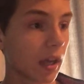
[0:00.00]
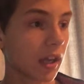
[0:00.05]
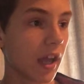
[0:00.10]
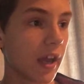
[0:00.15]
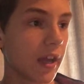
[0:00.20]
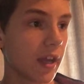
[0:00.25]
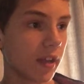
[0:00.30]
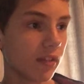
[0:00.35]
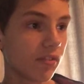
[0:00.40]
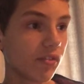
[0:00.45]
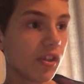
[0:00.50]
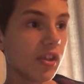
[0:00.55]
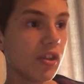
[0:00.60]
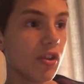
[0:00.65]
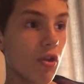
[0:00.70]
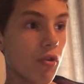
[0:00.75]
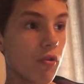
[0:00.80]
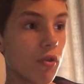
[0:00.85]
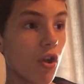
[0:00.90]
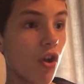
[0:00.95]
back at NXT
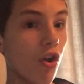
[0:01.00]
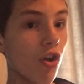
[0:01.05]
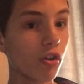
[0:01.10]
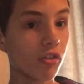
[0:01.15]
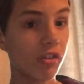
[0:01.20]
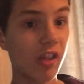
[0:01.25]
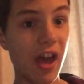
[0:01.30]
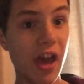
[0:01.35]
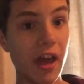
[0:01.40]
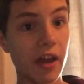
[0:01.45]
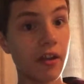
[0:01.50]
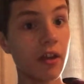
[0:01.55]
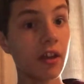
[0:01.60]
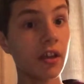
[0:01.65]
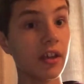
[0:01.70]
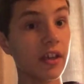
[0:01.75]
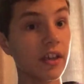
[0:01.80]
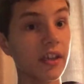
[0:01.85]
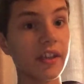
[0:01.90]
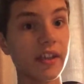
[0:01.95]
New York, then
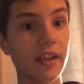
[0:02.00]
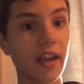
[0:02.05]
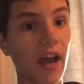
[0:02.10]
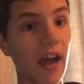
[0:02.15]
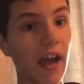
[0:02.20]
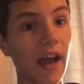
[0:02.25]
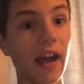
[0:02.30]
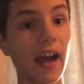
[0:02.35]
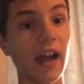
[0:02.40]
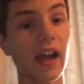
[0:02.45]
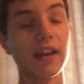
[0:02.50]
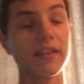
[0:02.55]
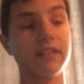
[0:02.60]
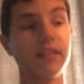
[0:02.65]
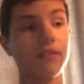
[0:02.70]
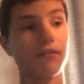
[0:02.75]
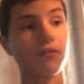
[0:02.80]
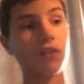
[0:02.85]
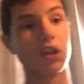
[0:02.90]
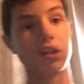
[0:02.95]
I, I
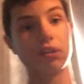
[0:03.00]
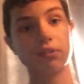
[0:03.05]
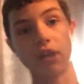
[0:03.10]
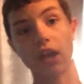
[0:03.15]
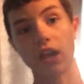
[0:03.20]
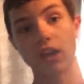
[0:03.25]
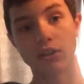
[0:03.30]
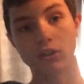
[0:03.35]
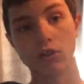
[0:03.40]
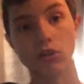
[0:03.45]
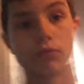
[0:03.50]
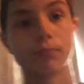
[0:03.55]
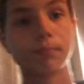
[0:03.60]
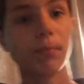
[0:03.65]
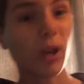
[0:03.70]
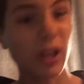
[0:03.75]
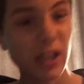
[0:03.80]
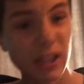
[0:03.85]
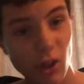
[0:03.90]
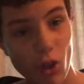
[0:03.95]
did find it kind of good,
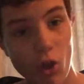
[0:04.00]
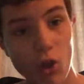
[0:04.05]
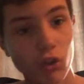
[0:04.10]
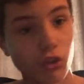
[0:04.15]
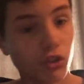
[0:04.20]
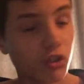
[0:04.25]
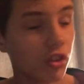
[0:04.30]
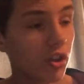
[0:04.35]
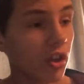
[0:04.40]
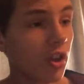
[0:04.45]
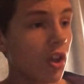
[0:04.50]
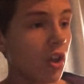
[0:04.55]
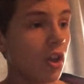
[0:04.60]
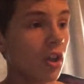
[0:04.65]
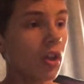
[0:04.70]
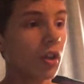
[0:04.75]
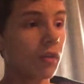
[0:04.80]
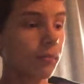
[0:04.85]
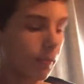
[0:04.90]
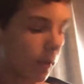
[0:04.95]
but he lost
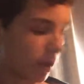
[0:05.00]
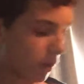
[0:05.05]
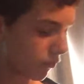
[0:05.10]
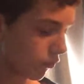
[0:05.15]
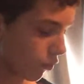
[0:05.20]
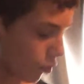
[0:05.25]
by a